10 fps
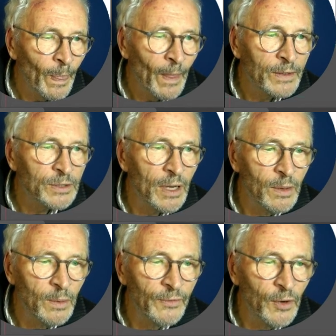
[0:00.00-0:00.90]
So
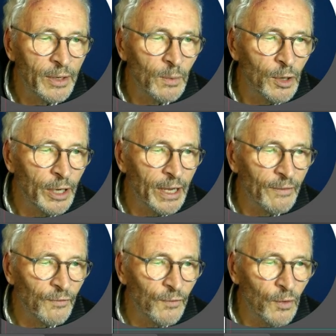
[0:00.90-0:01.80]
we've got it working
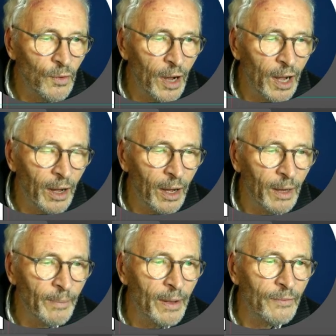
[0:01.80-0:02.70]
for our
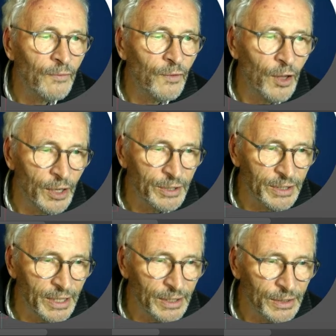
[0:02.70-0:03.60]

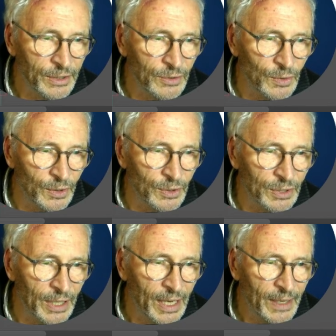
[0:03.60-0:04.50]
verses, as you can
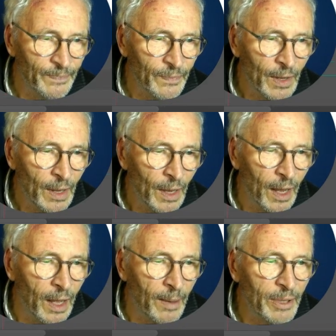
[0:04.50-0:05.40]
see.
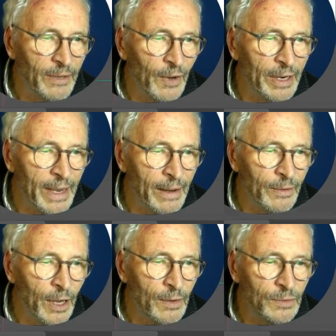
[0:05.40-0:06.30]
But if I now
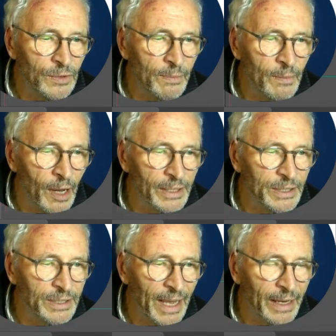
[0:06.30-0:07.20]
go to my
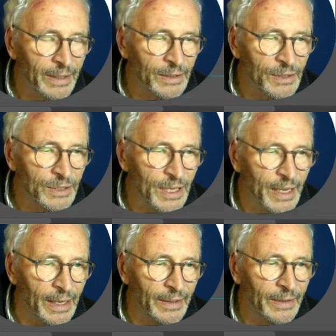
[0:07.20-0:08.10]
second
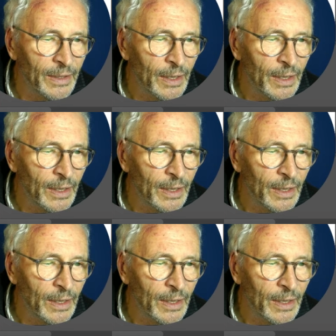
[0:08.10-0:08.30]
scene,